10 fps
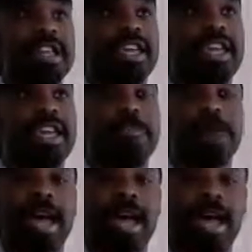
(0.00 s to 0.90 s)
and
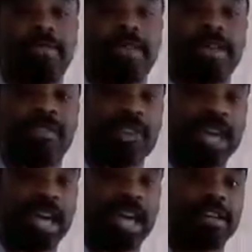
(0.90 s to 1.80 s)
buying, believe it or
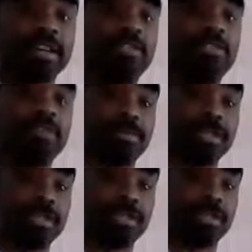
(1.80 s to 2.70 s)
not, a Super
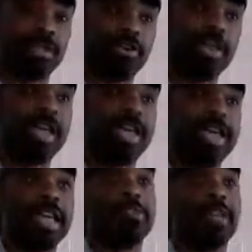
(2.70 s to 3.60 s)
Nintendo. And
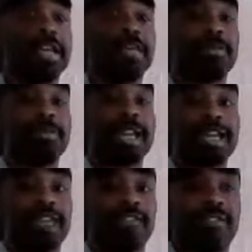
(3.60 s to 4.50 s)
that's probably going to be my
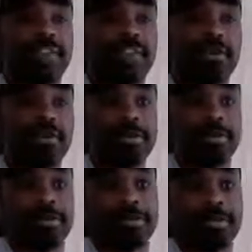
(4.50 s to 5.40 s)
next video is
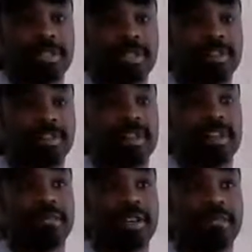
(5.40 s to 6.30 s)
the Super Nintendo,
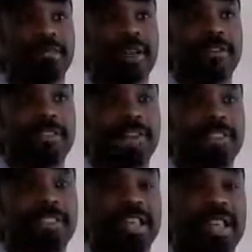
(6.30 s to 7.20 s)
talking about my
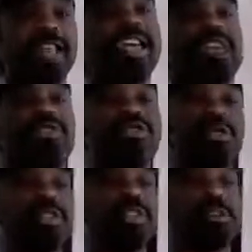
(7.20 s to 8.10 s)
fondness of that. Because that's what
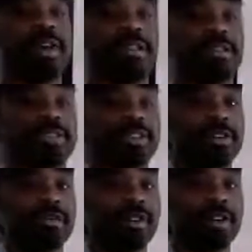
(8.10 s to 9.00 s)
mostly my videos are going
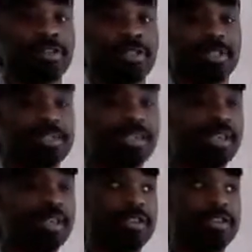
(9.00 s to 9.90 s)
to be out, just
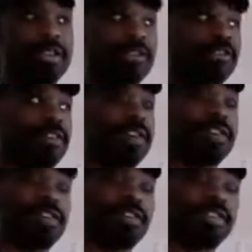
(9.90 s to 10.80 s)
talking
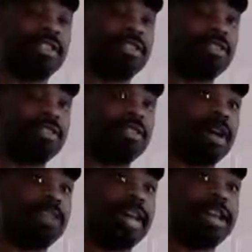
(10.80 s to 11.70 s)
finally of the systems.
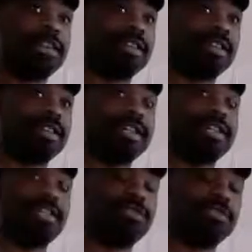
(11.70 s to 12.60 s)
I'm not a
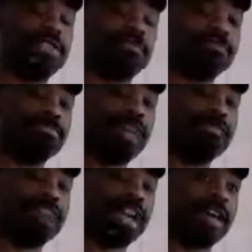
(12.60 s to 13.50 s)
history
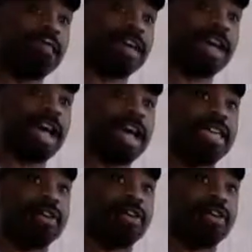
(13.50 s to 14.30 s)
buff type of guy,